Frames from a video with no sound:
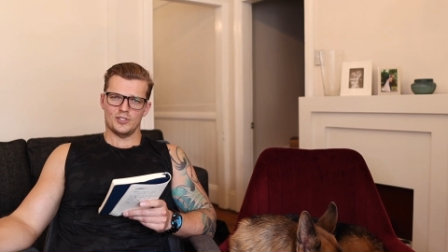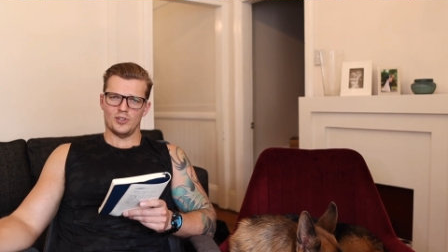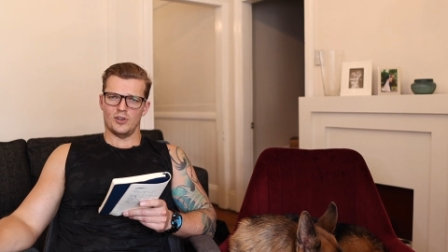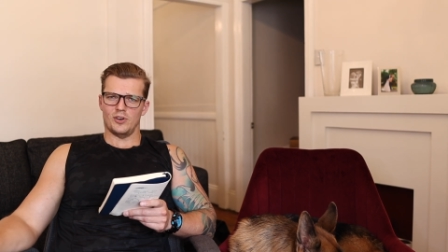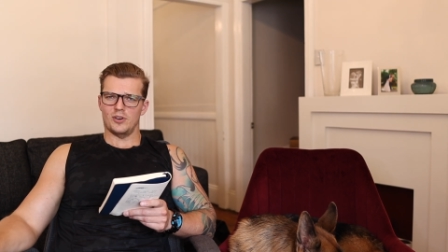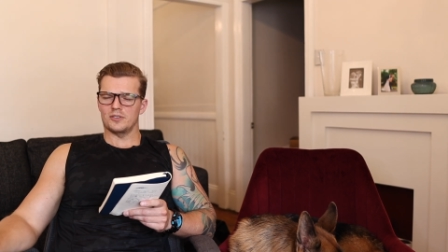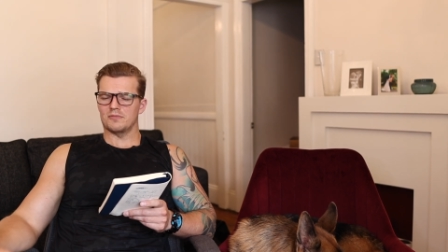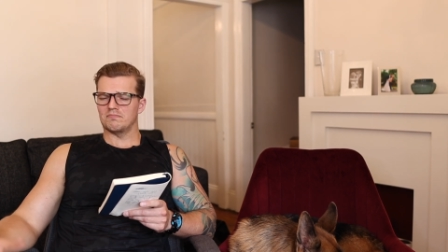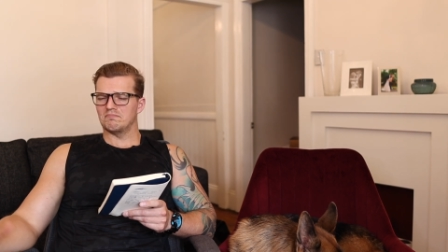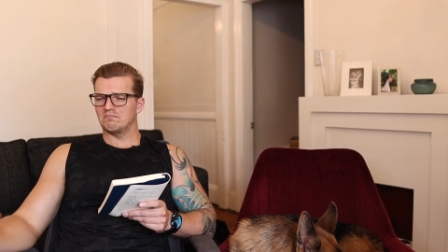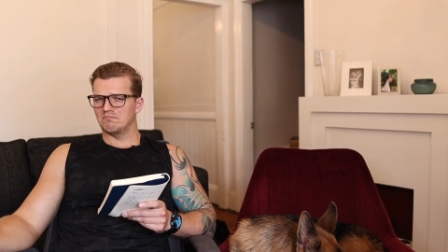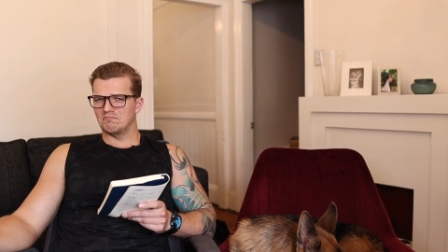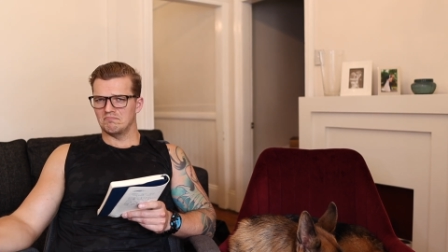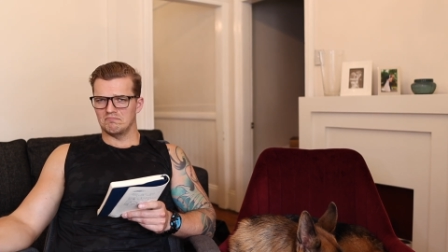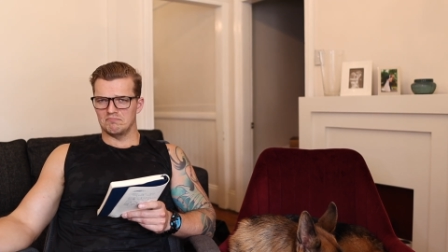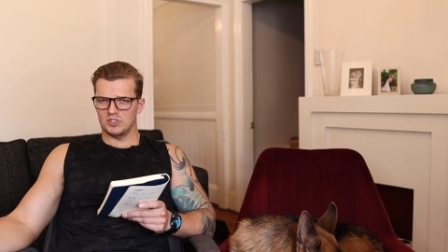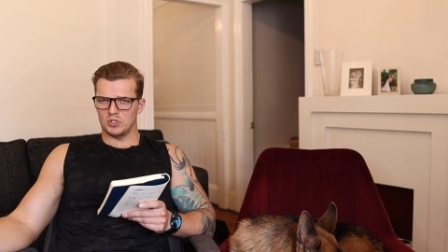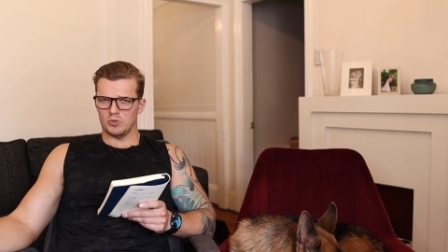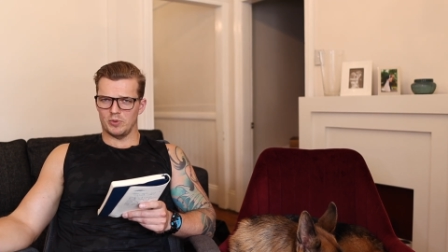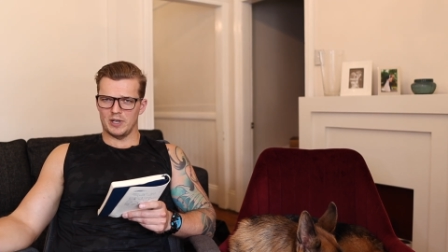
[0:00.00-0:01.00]
dog,
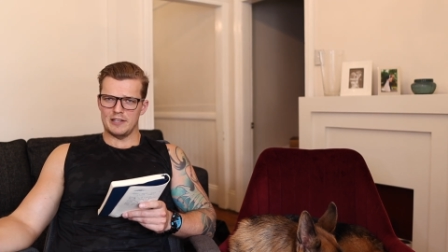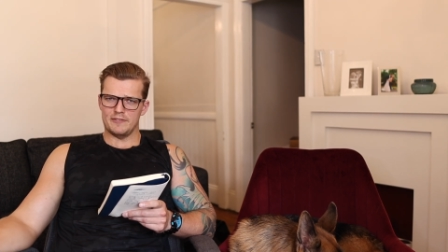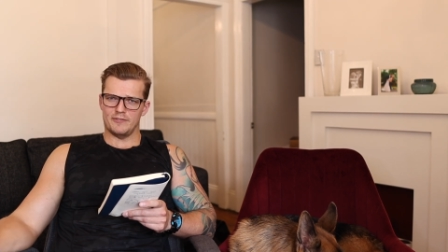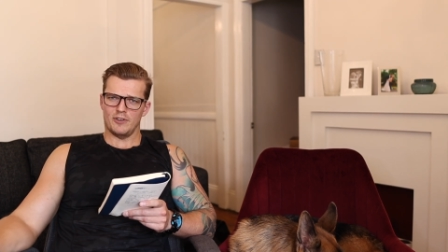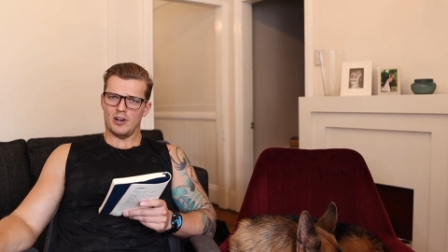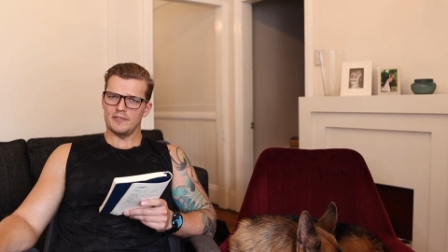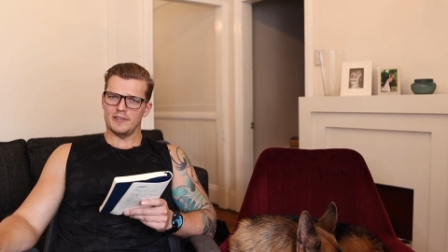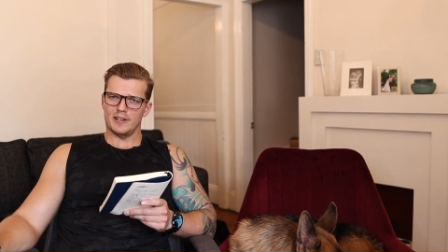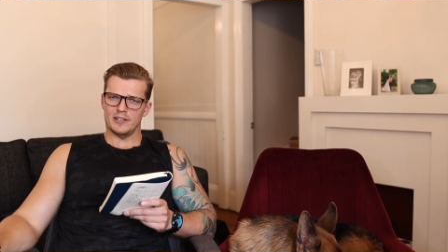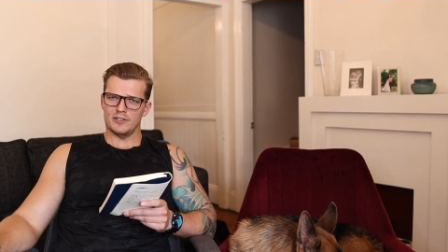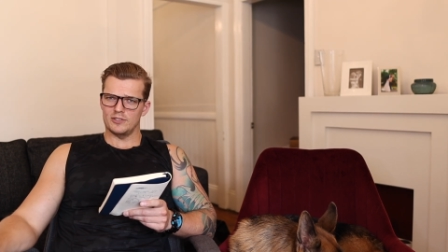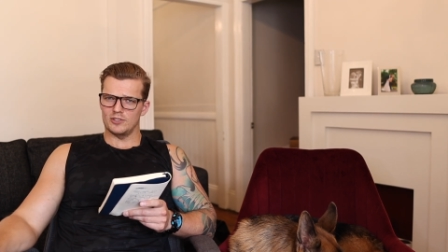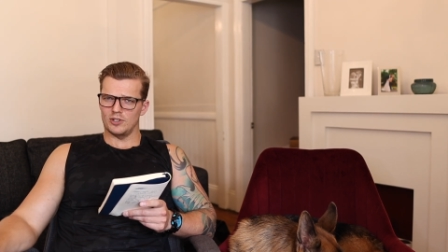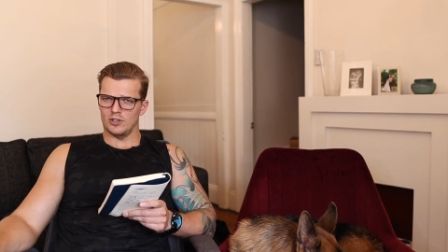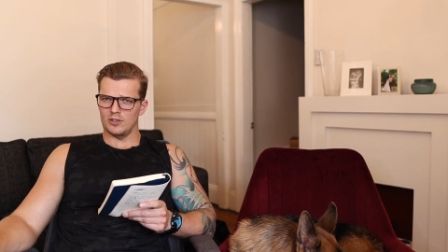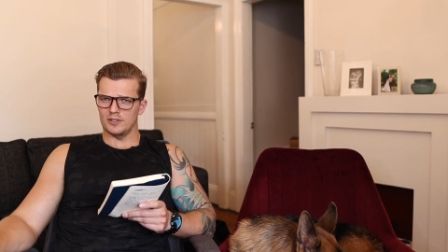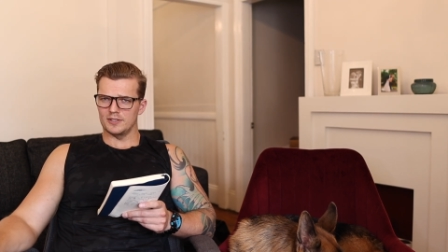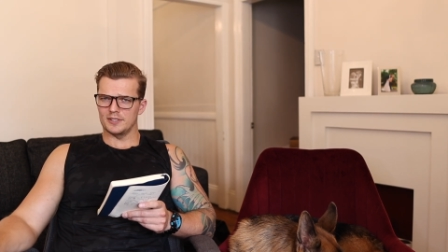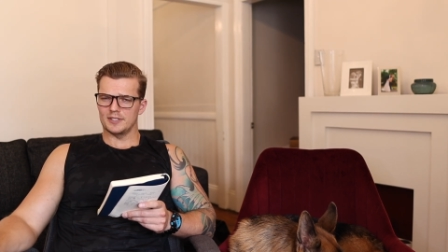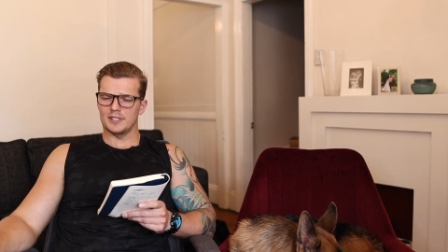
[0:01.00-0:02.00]

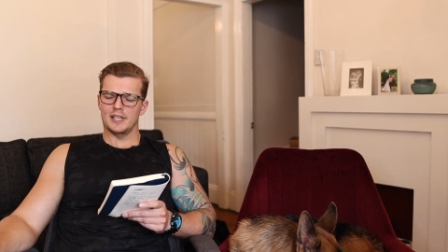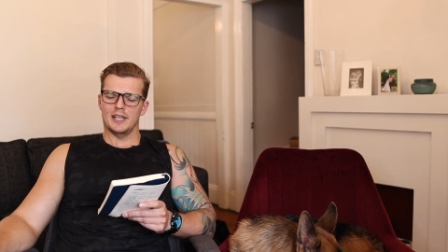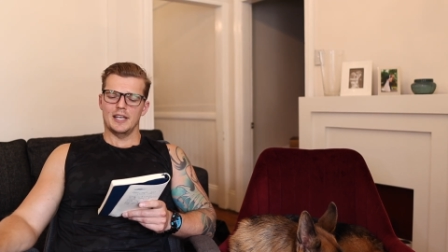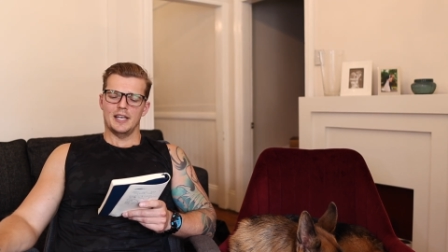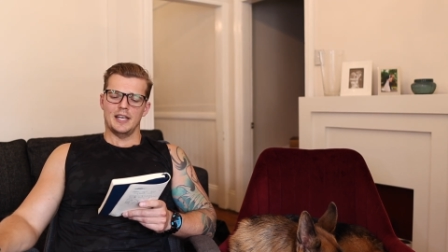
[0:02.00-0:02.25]
$2,500.